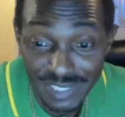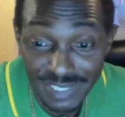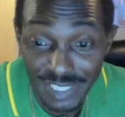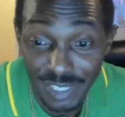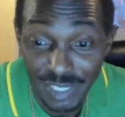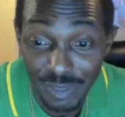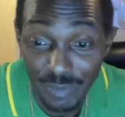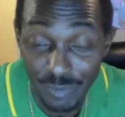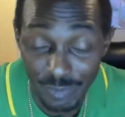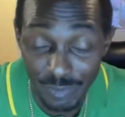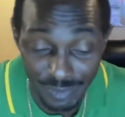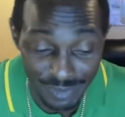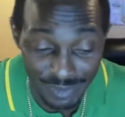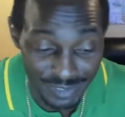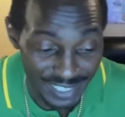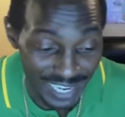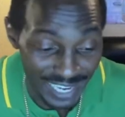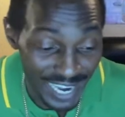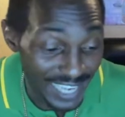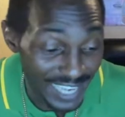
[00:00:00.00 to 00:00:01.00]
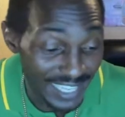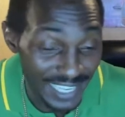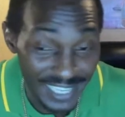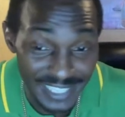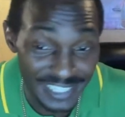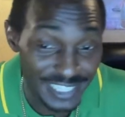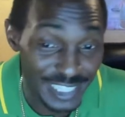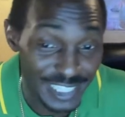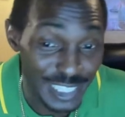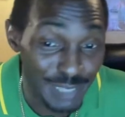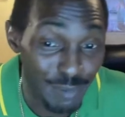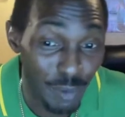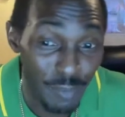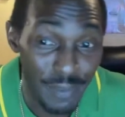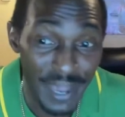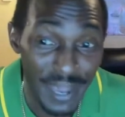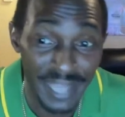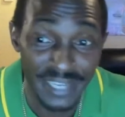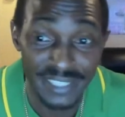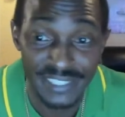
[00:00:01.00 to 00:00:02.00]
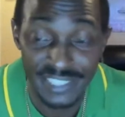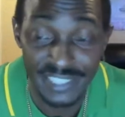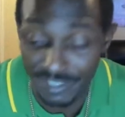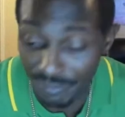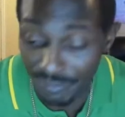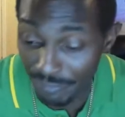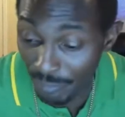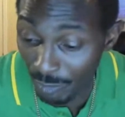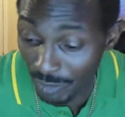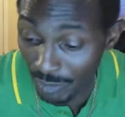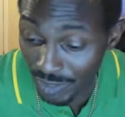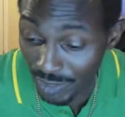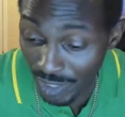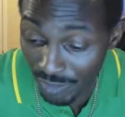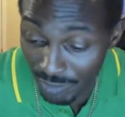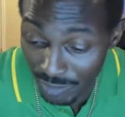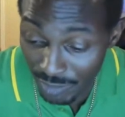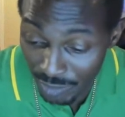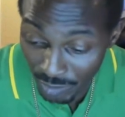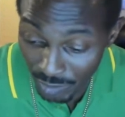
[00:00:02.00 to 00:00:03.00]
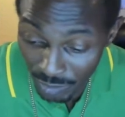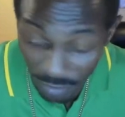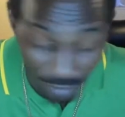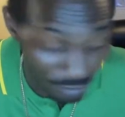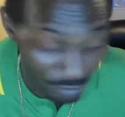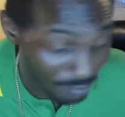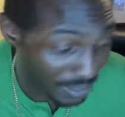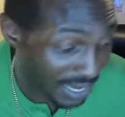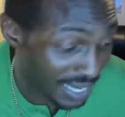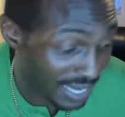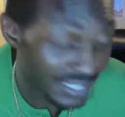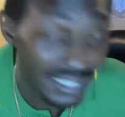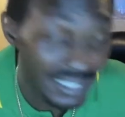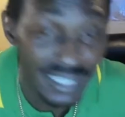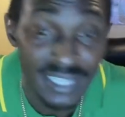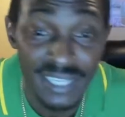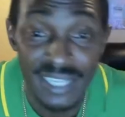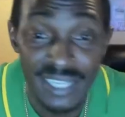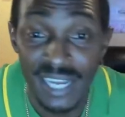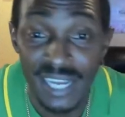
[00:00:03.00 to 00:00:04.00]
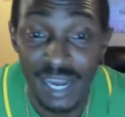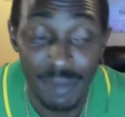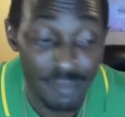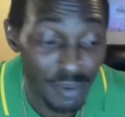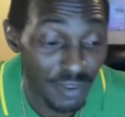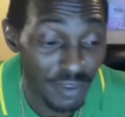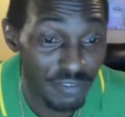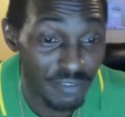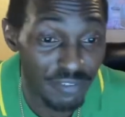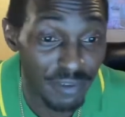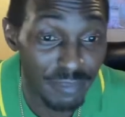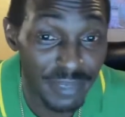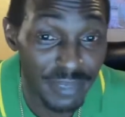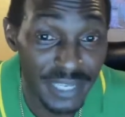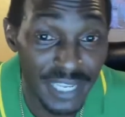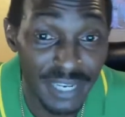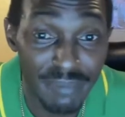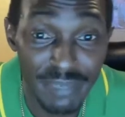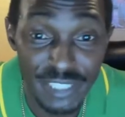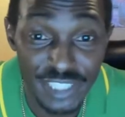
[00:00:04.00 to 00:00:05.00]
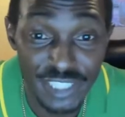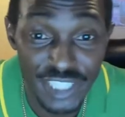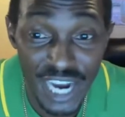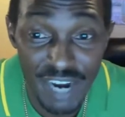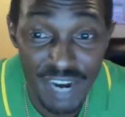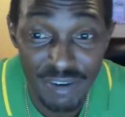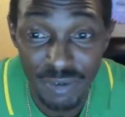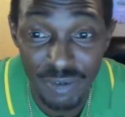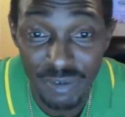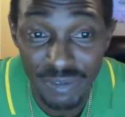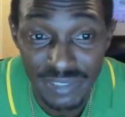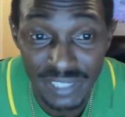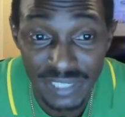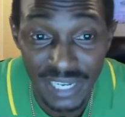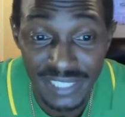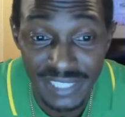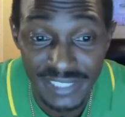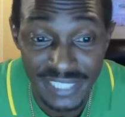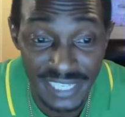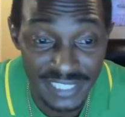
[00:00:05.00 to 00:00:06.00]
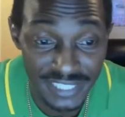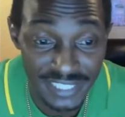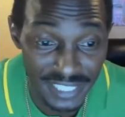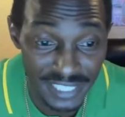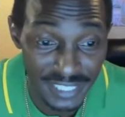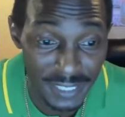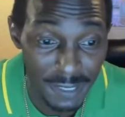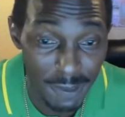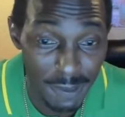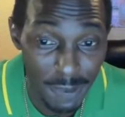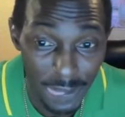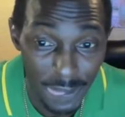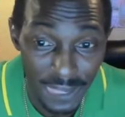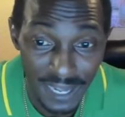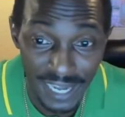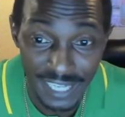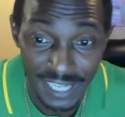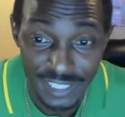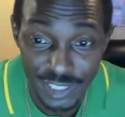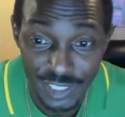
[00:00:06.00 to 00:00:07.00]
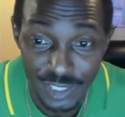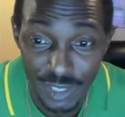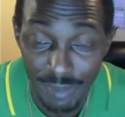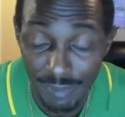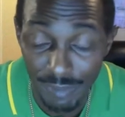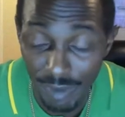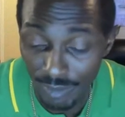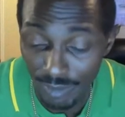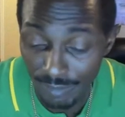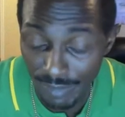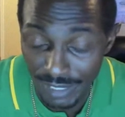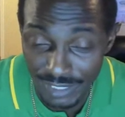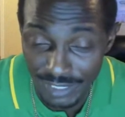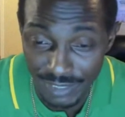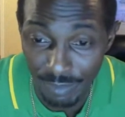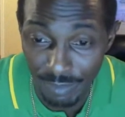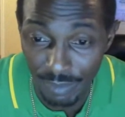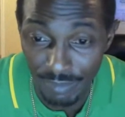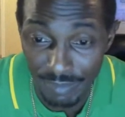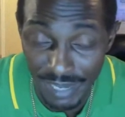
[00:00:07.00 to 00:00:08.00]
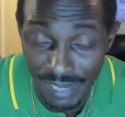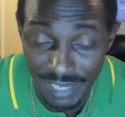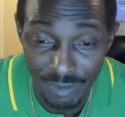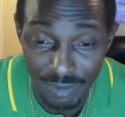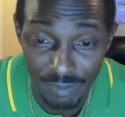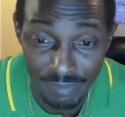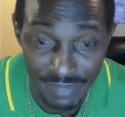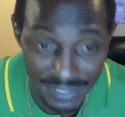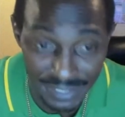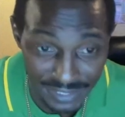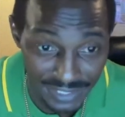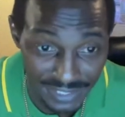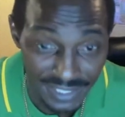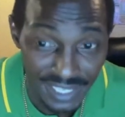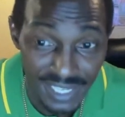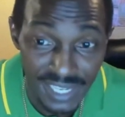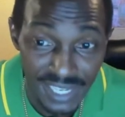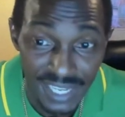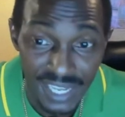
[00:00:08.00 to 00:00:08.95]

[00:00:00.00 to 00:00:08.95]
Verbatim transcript: you know, the highlight is Kibo Palace. It's a 4-star resort owned by our brother from Kilimanjaro, Tanzania. So you know I'm all about supporting Black-owned business.